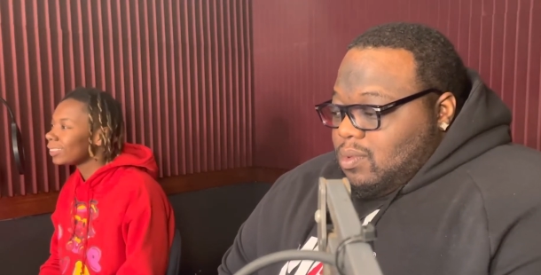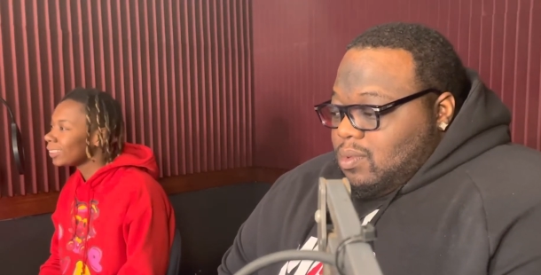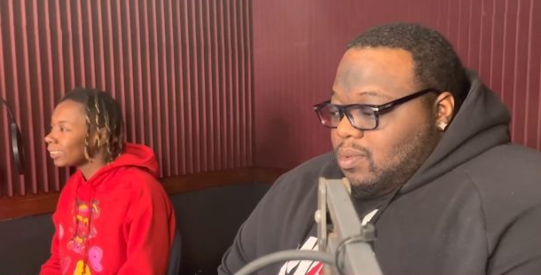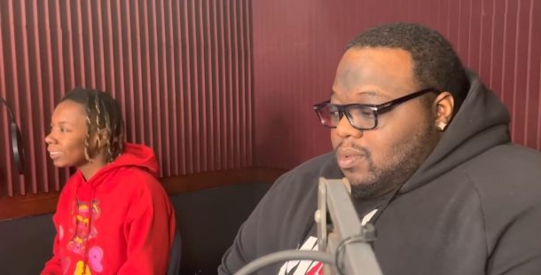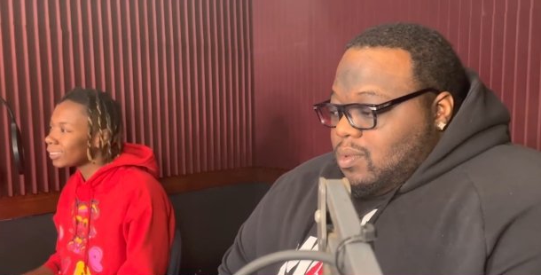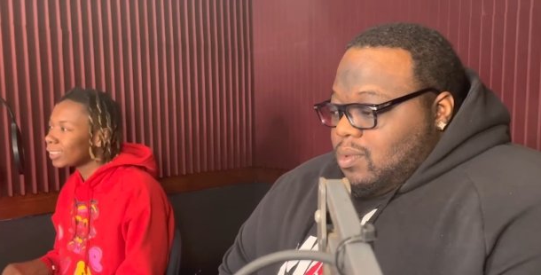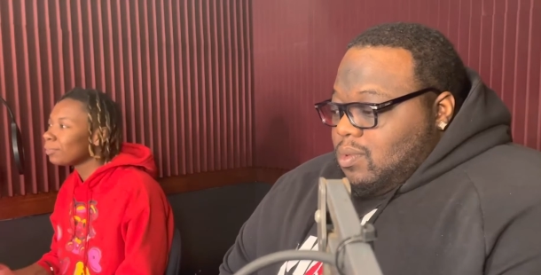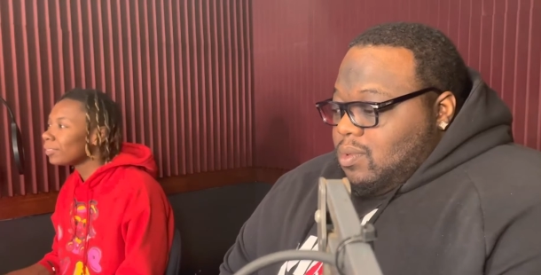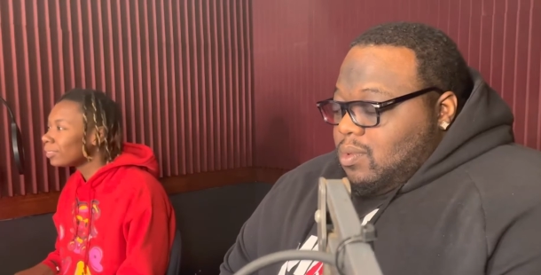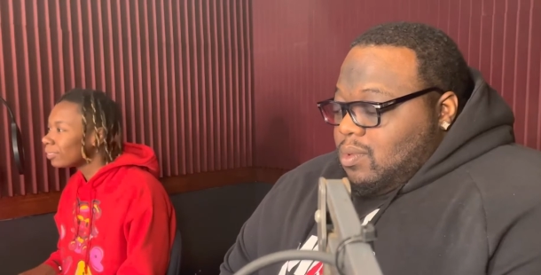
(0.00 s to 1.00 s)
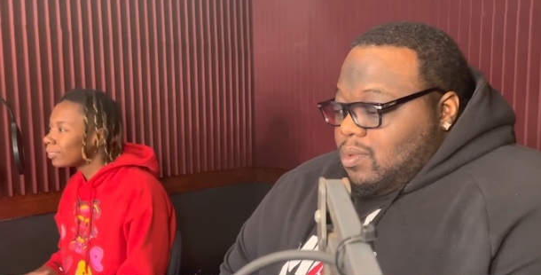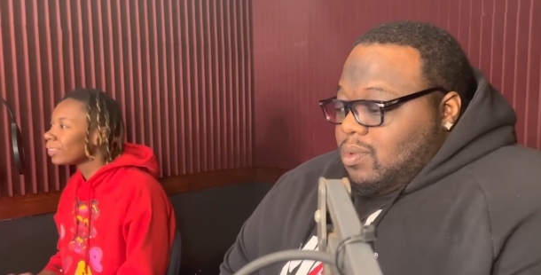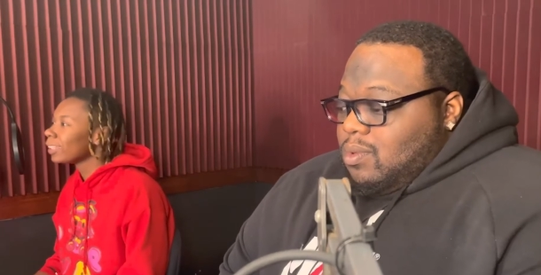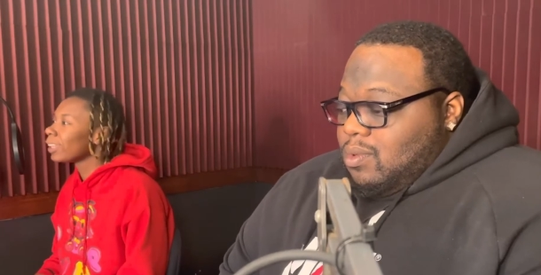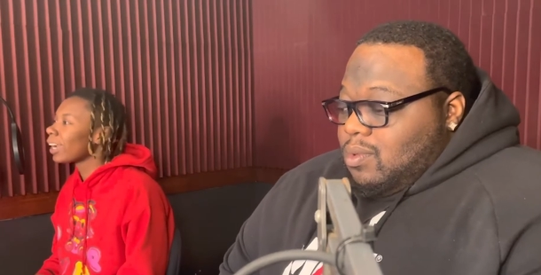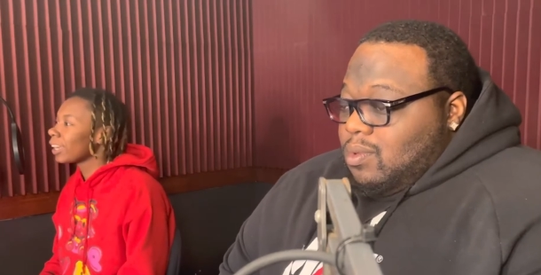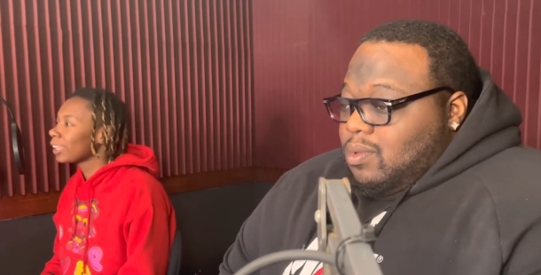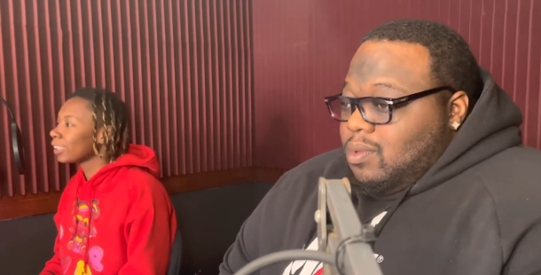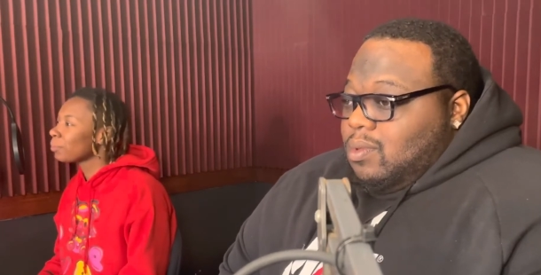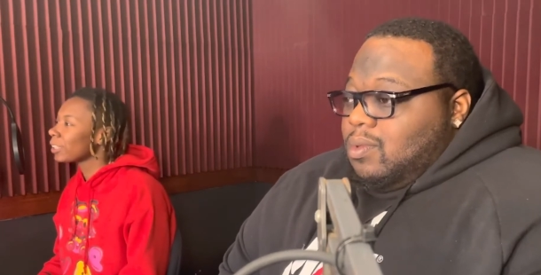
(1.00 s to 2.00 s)
Speaker 1: Just right, right. Like,
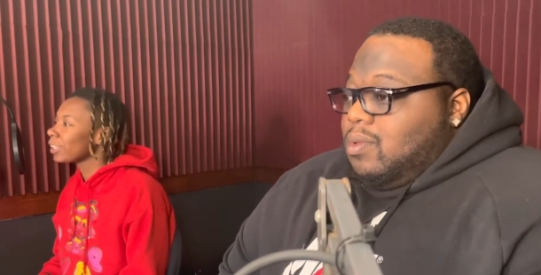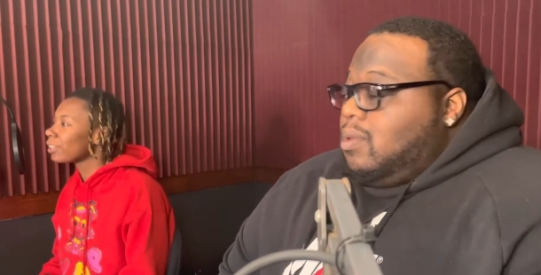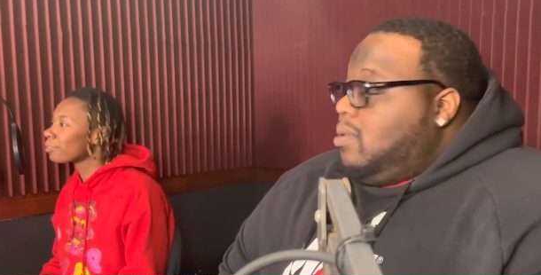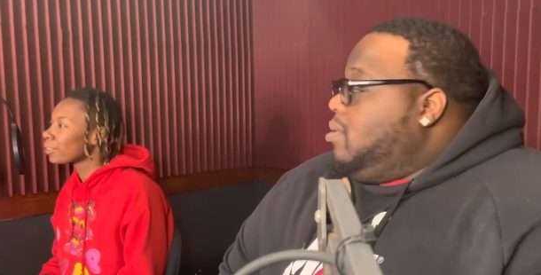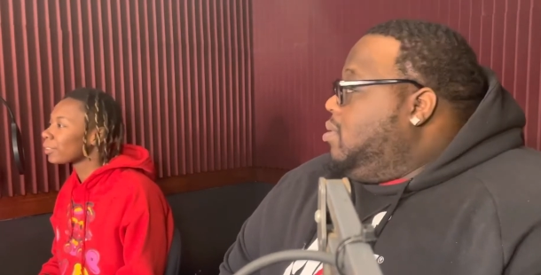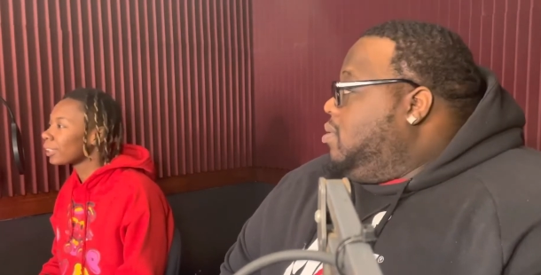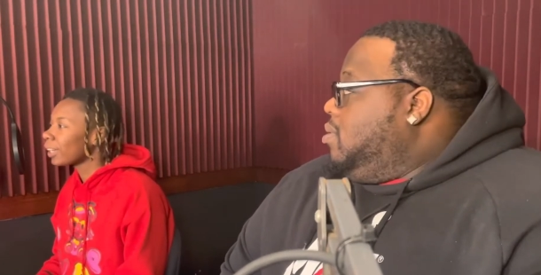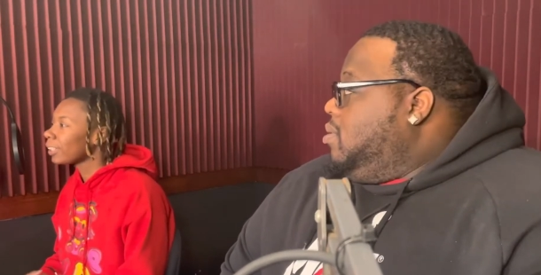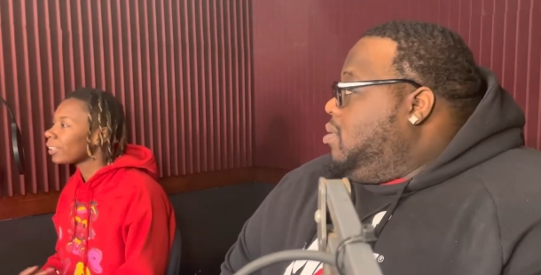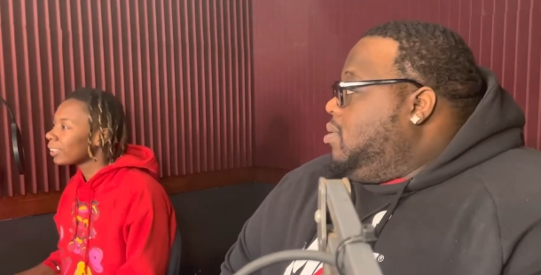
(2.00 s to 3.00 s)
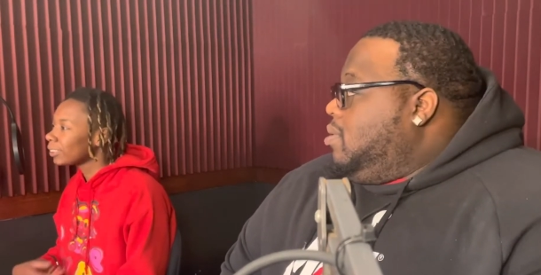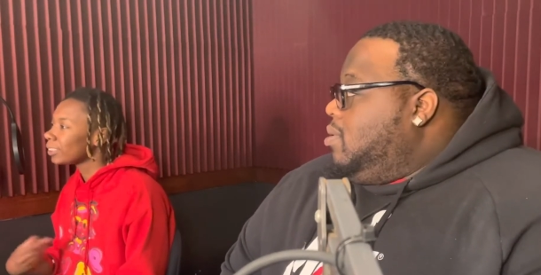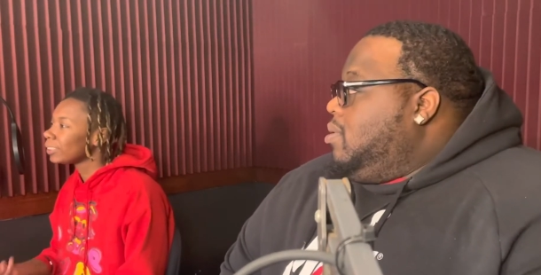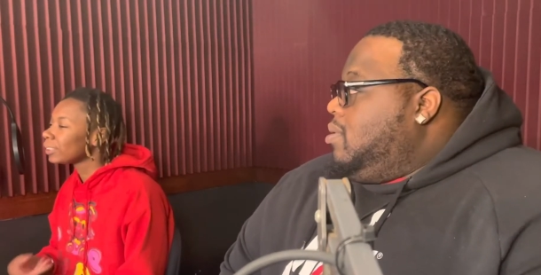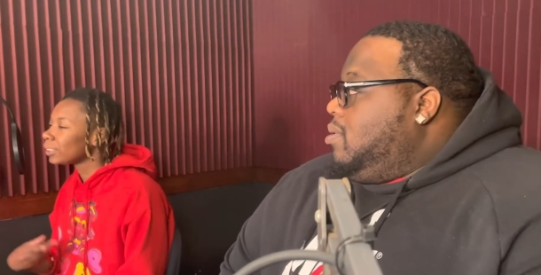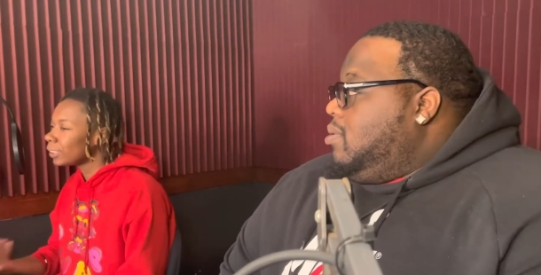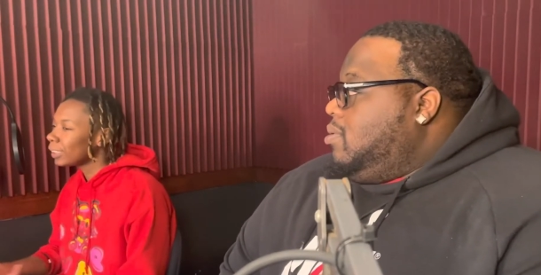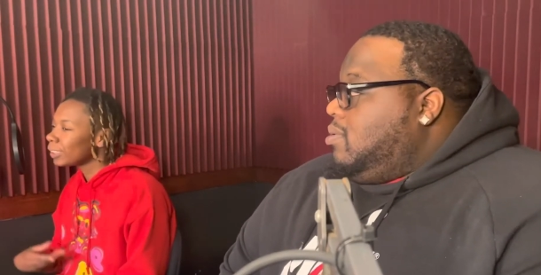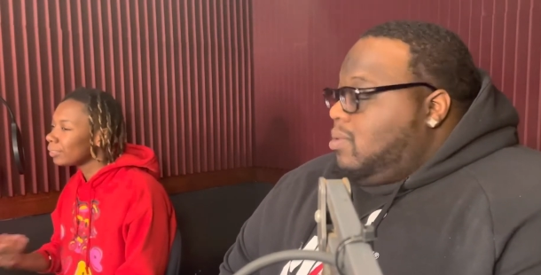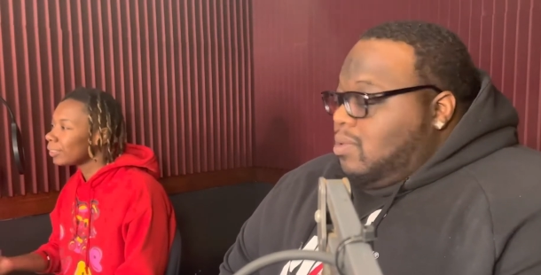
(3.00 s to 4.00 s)
cause I'm a giver. Like, right. and should just
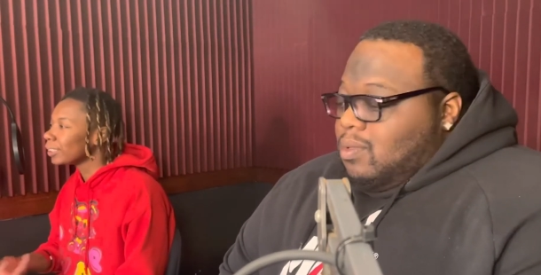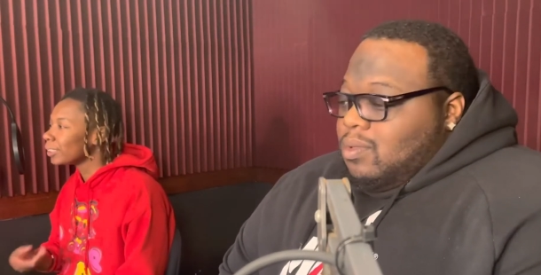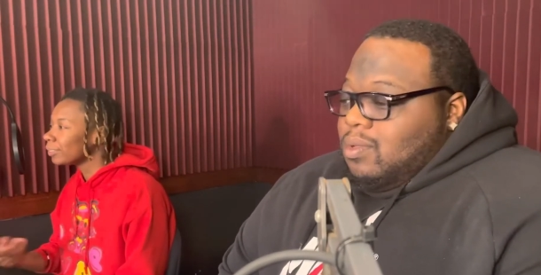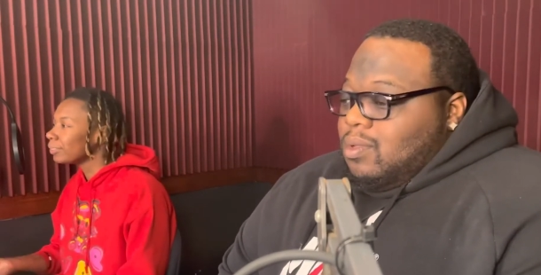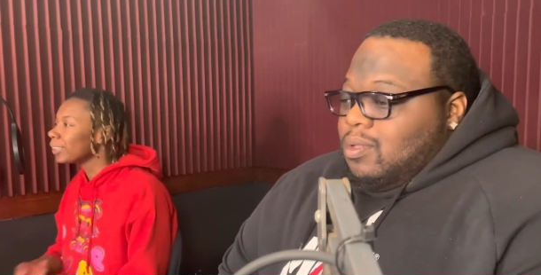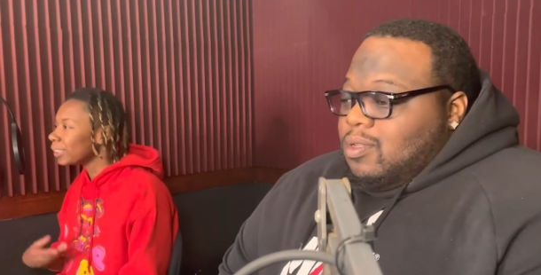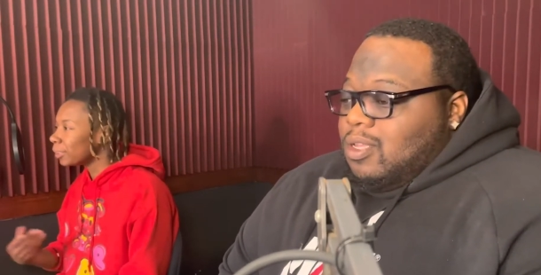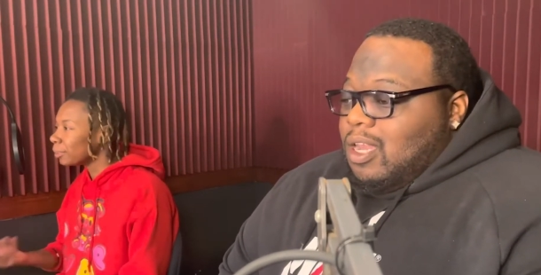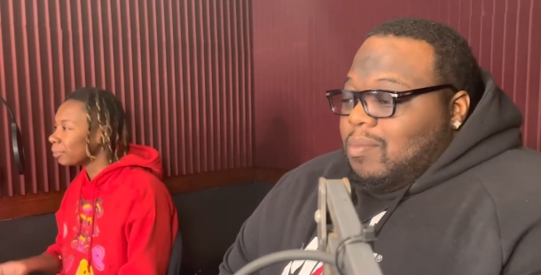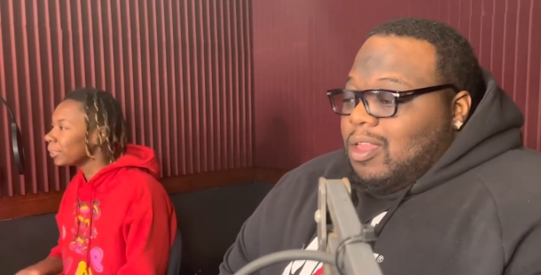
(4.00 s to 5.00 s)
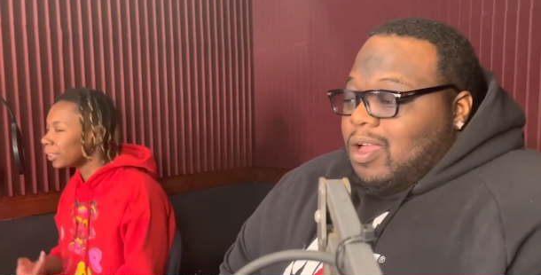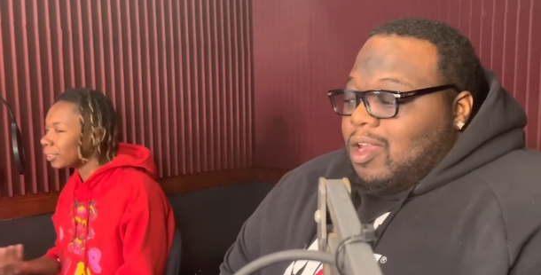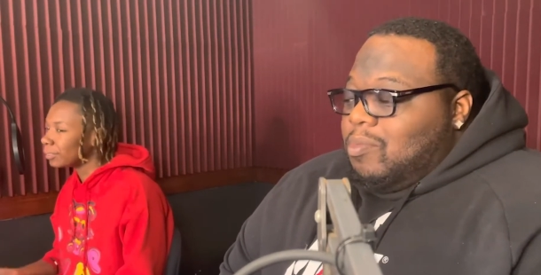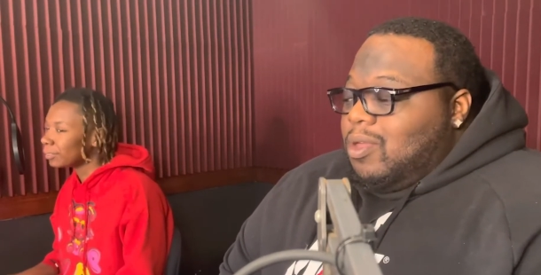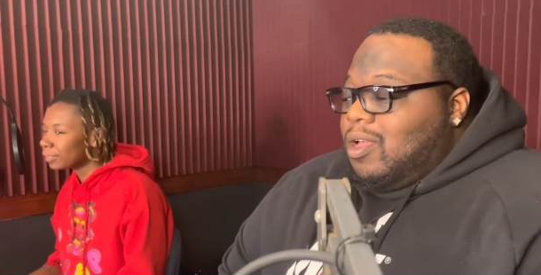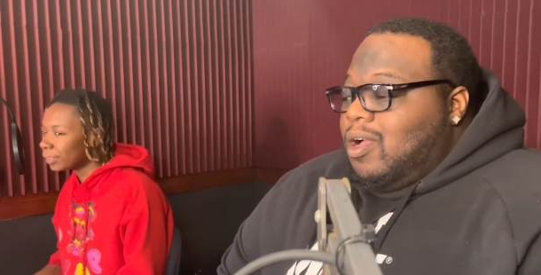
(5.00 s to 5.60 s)
give. you. Right. So that means you got a big